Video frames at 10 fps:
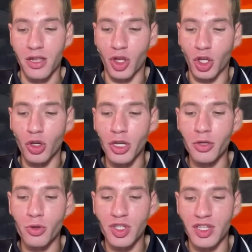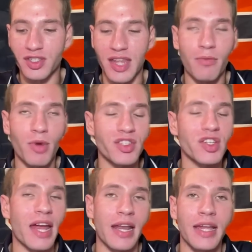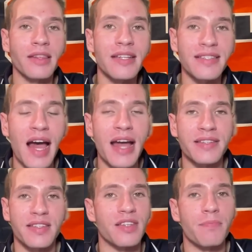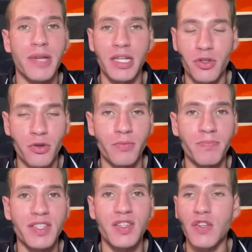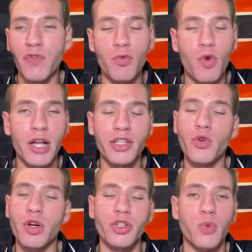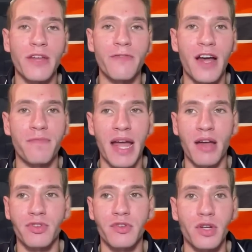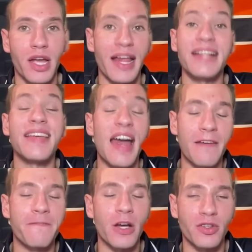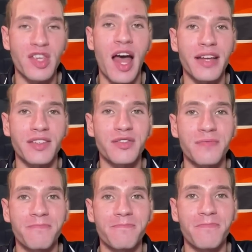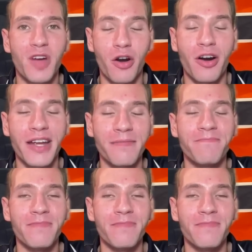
the good news is that, once again, Anthony Tyus is a big dude. 6'1", 225 pounds. Okay, that's NFL size. All right?